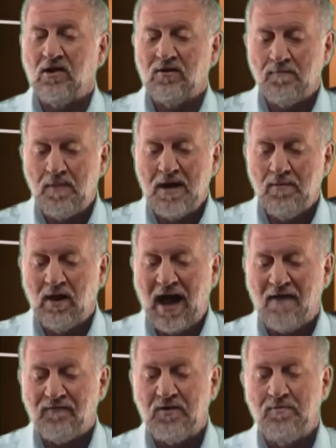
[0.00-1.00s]
that people
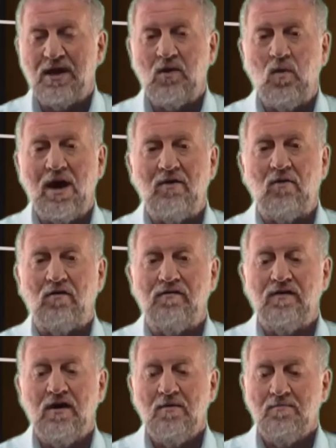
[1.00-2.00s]
have to be aware of,